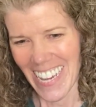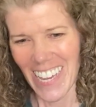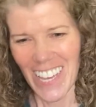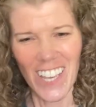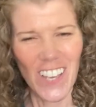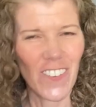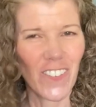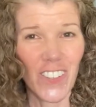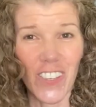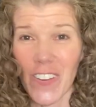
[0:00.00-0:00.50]

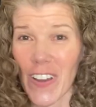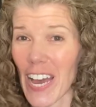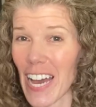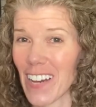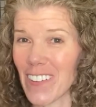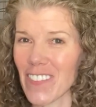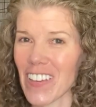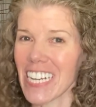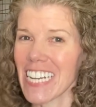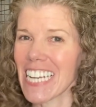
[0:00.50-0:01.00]
if you
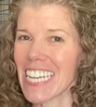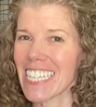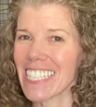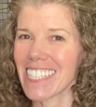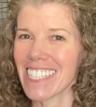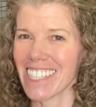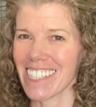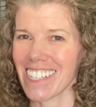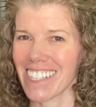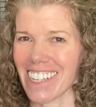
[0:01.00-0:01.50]
have any
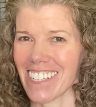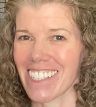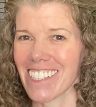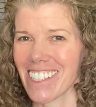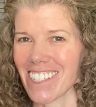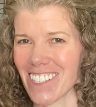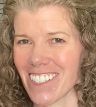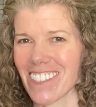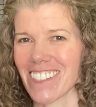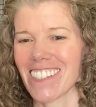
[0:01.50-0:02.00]

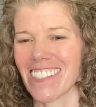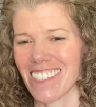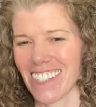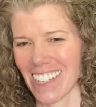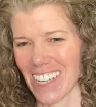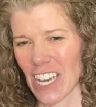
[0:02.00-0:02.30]
suggestions,